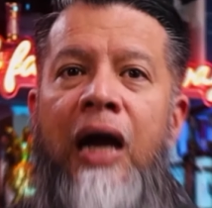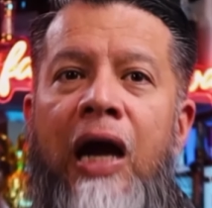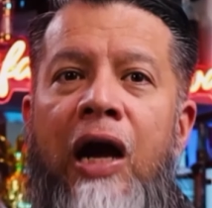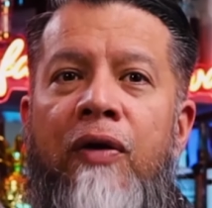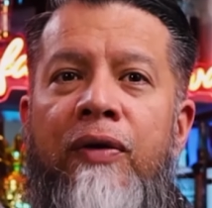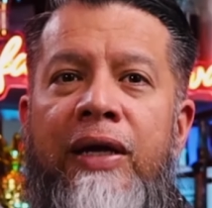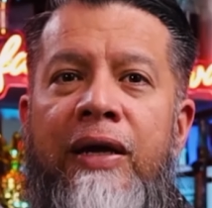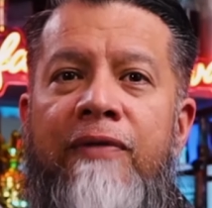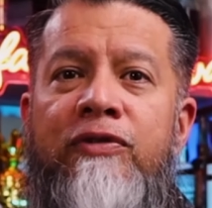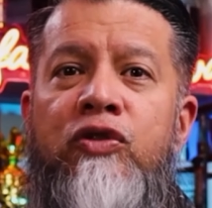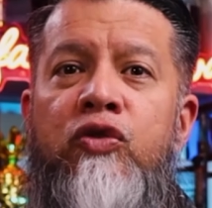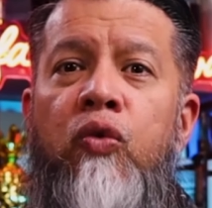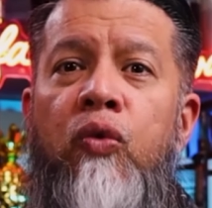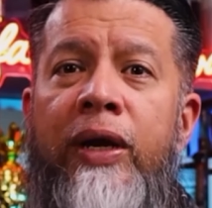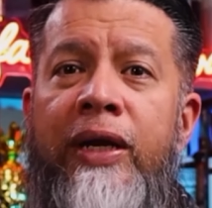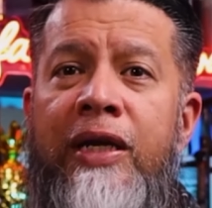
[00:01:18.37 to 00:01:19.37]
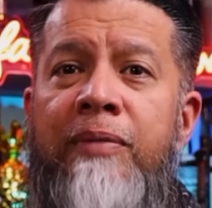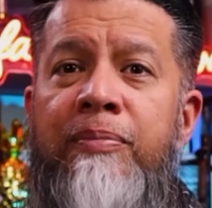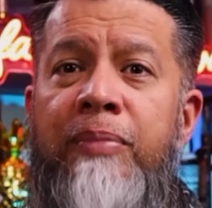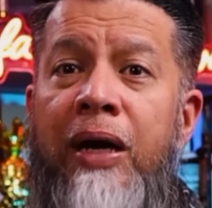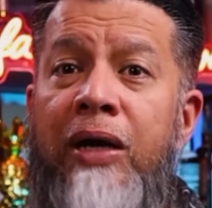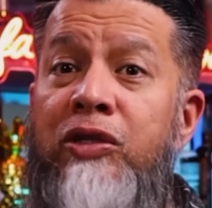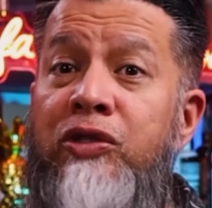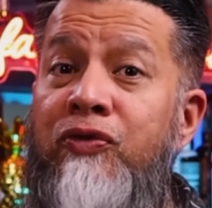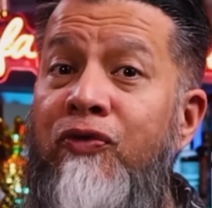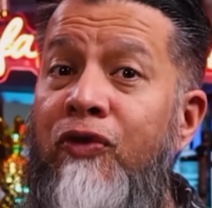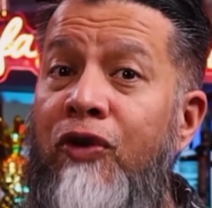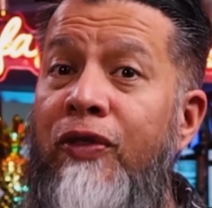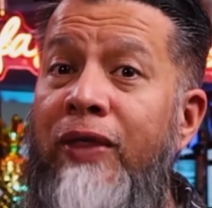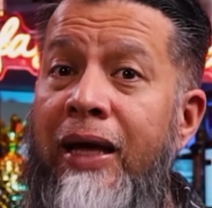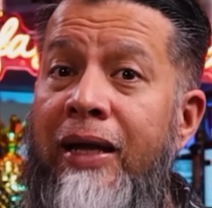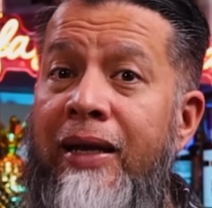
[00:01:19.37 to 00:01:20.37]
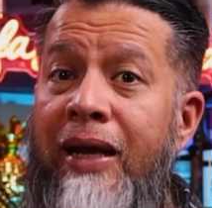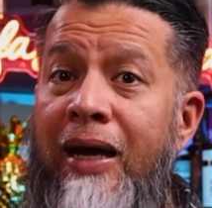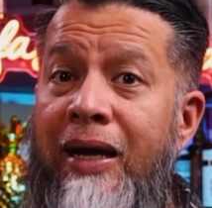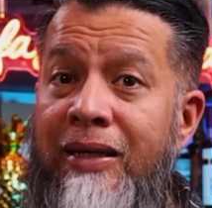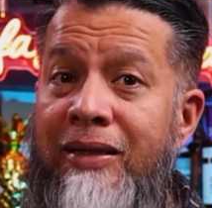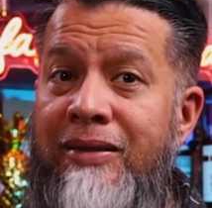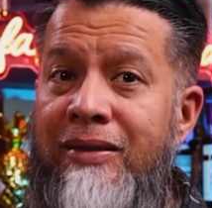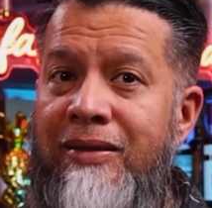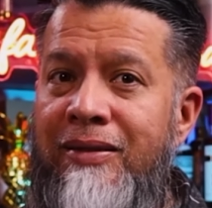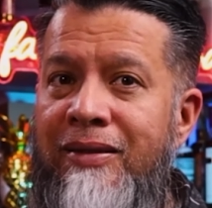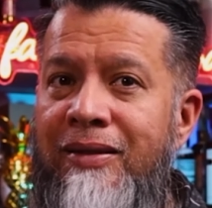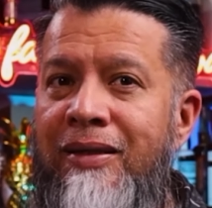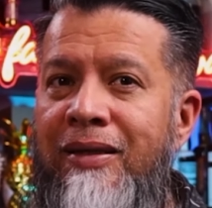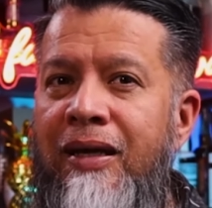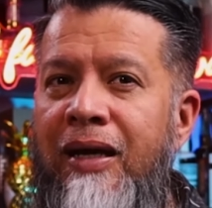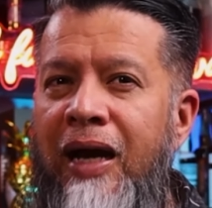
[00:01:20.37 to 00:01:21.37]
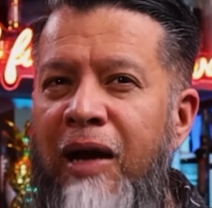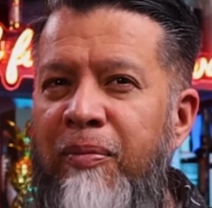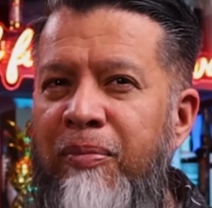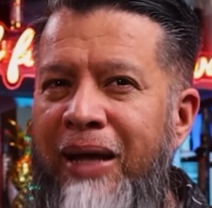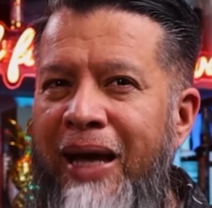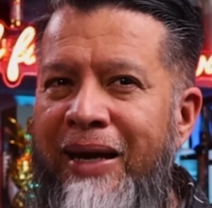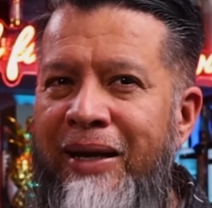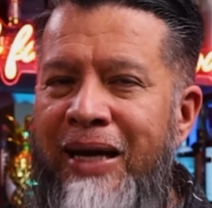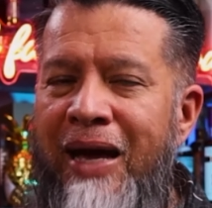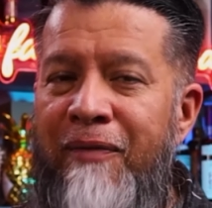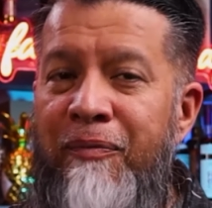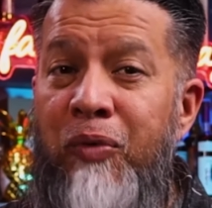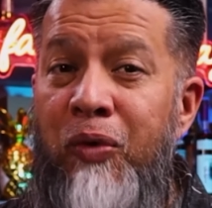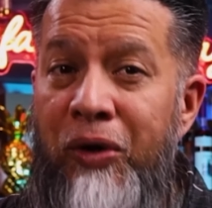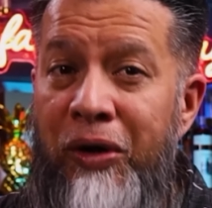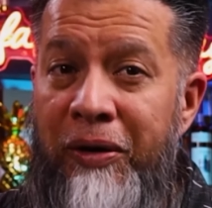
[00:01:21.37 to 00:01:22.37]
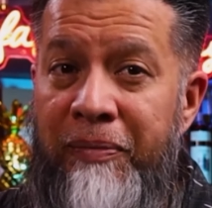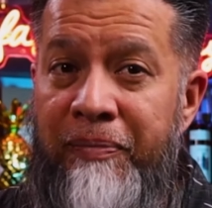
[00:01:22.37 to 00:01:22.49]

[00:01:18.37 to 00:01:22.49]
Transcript: I already have 20 bottles for that night. I plan to have more.